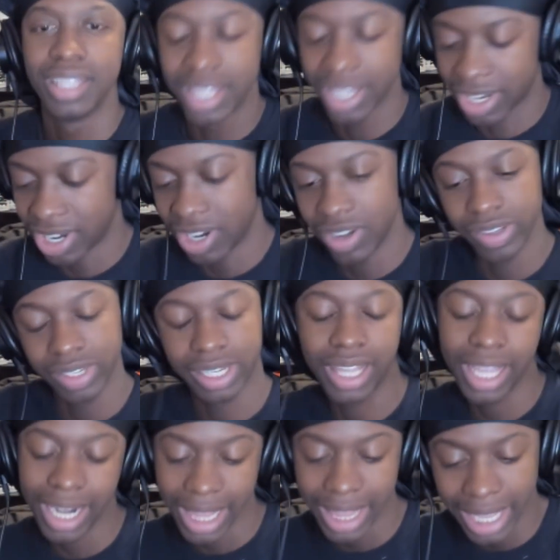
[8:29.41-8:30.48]
The girl who's
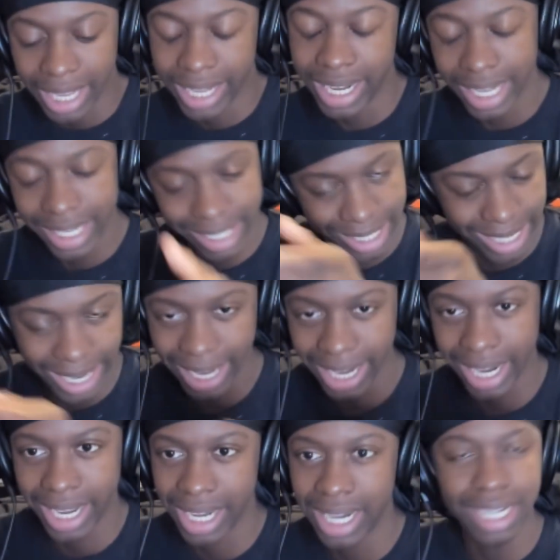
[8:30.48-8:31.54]
cleaning the guns, checking the
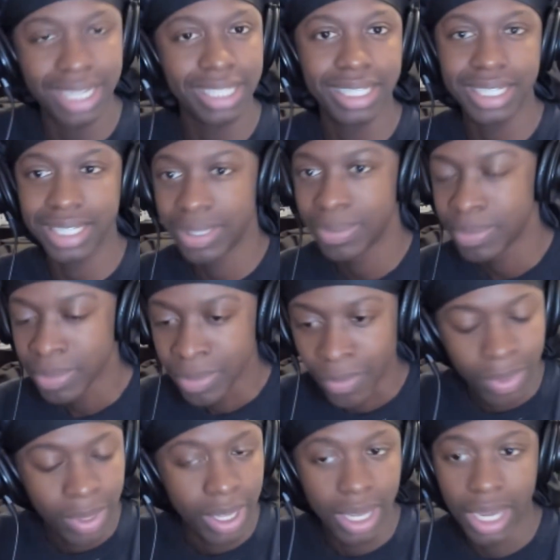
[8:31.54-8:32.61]
guns,
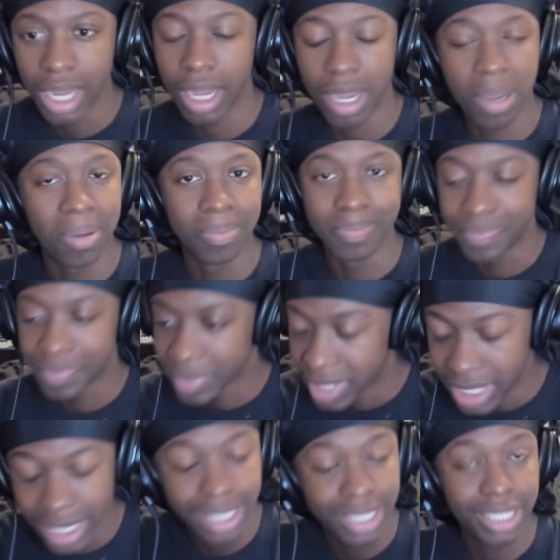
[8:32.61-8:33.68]

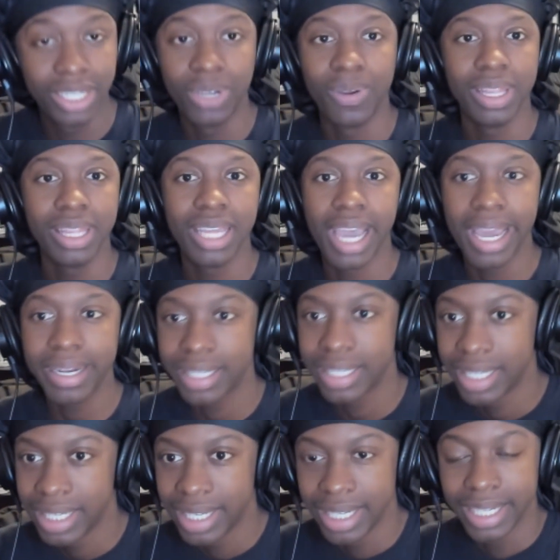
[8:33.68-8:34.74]
she's doing that.
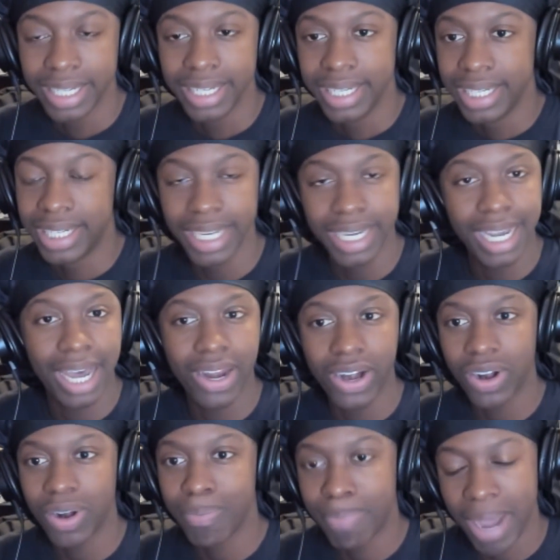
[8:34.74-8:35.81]
She got on
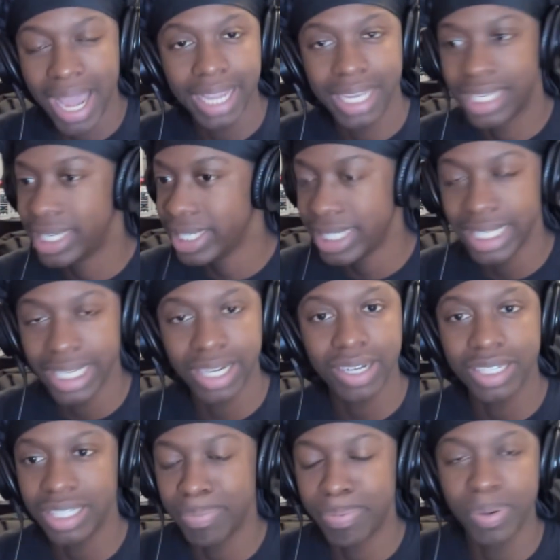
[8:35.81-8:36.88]
her bike, she's here,
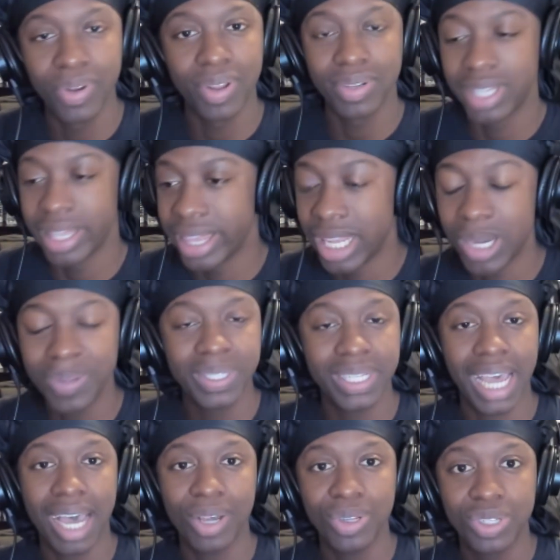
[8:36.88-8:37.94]
she pulled up to Lone's
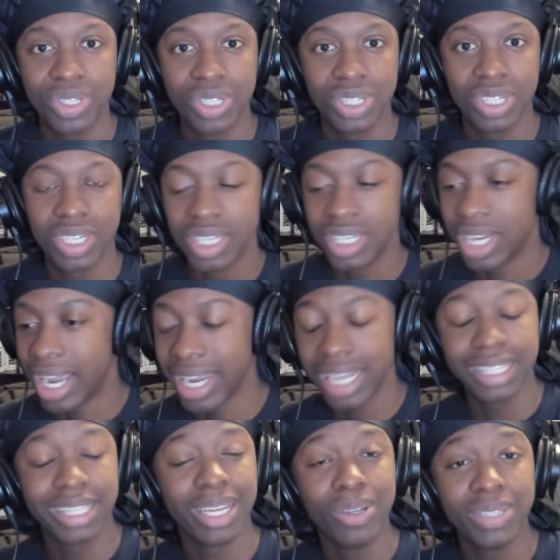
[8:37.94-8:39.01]
house. I
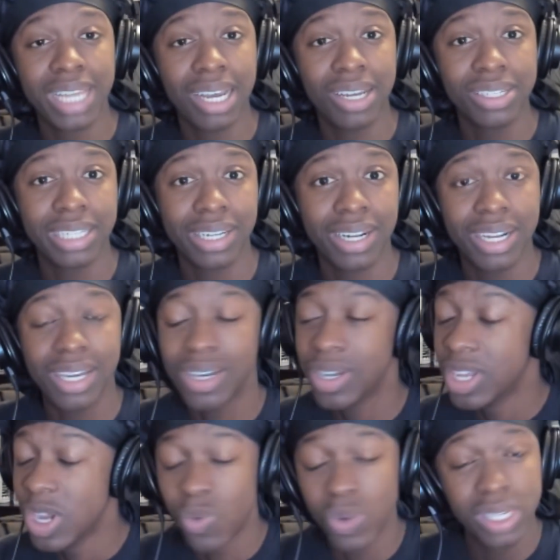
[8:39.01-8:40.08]
guess Lone's house, I don't know.
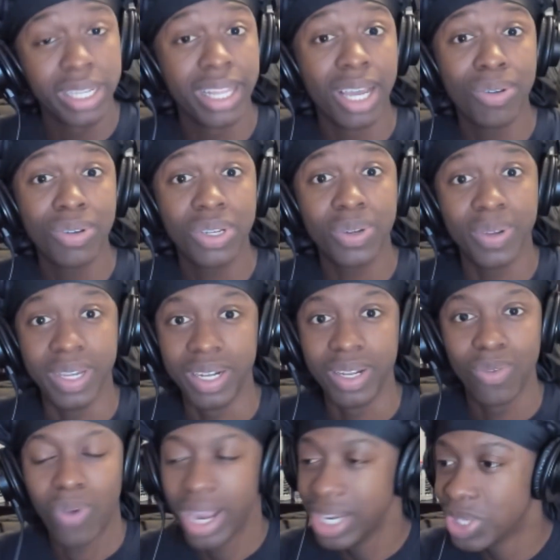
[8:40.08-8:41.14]
What's Lone doing?
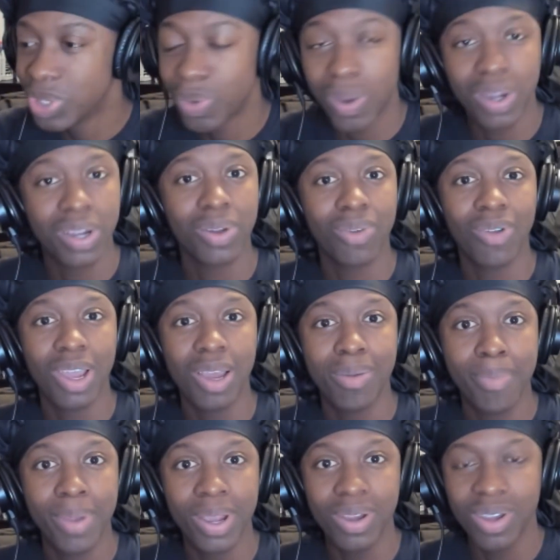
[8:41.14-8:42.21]
Why are you just walking
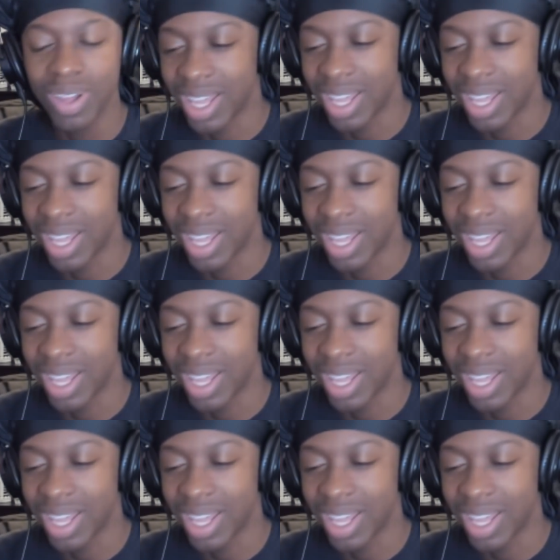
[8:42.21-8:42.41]
around, bro?